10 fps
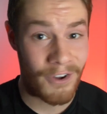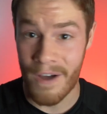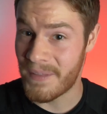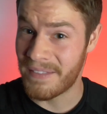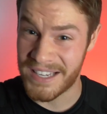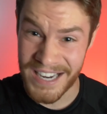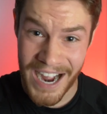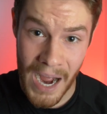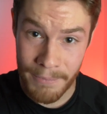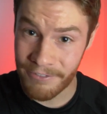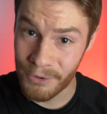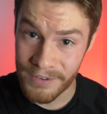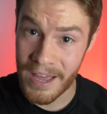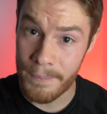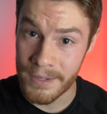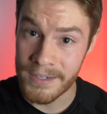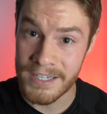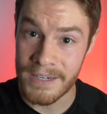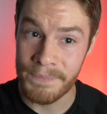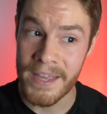on like the top floor of that
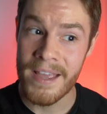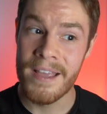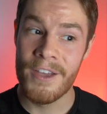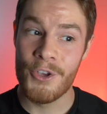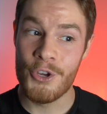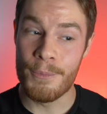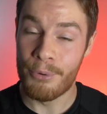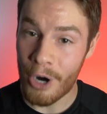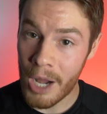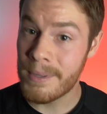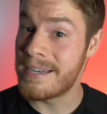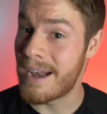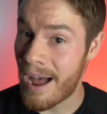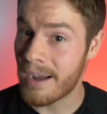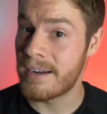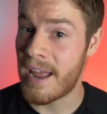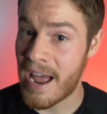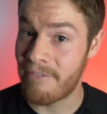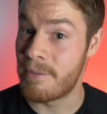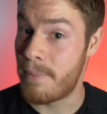building, you're probably not gonna
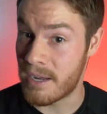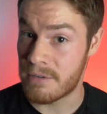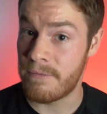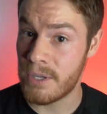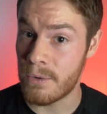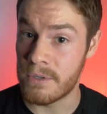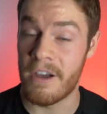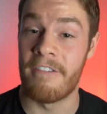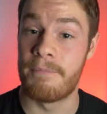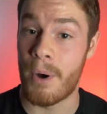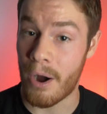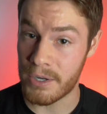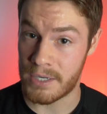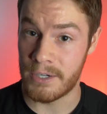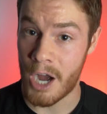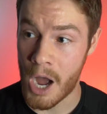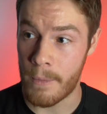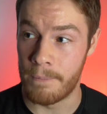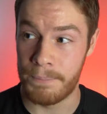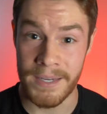have the best views of Boston
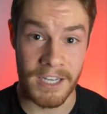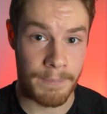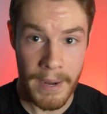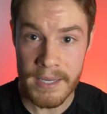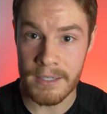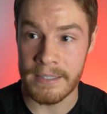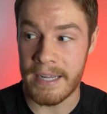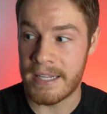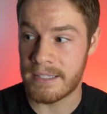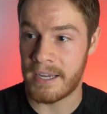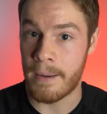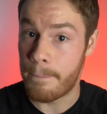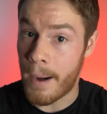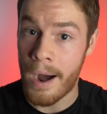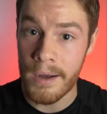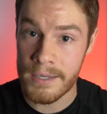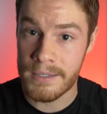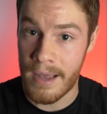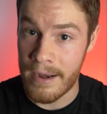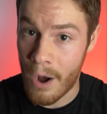Common, because basically it's like a
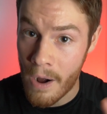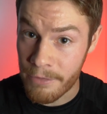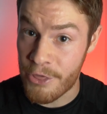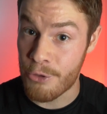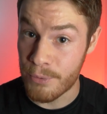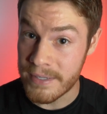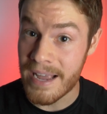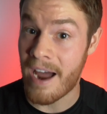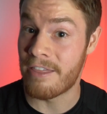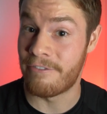box, and on 3 out of the